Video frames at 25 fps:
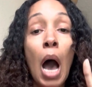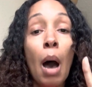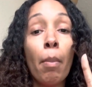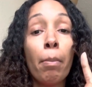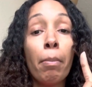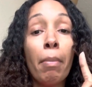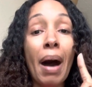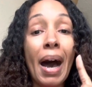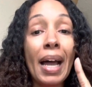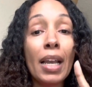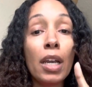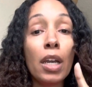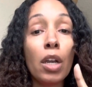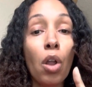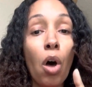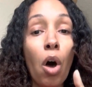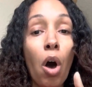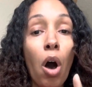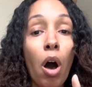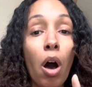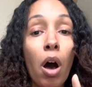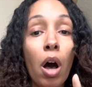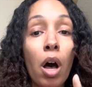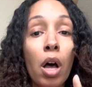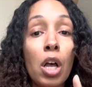My
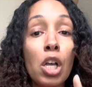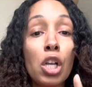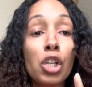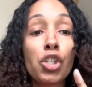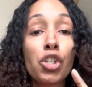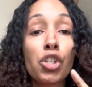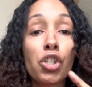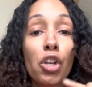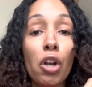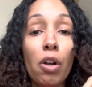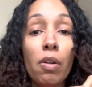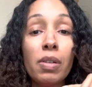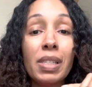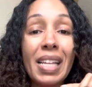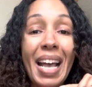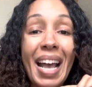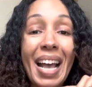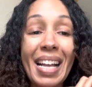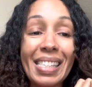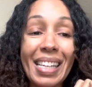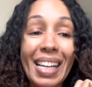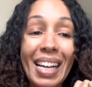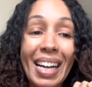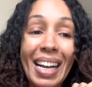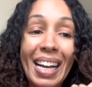law serves
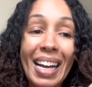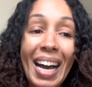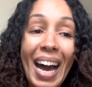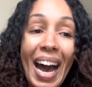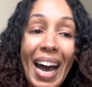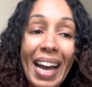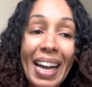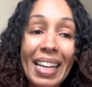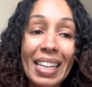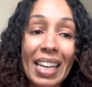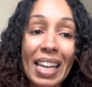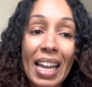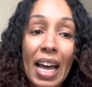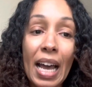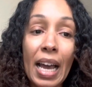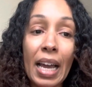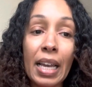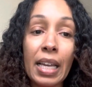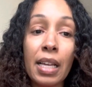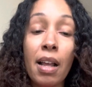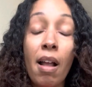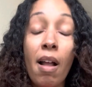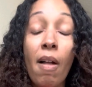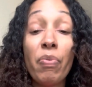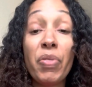as a
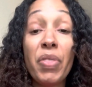guideline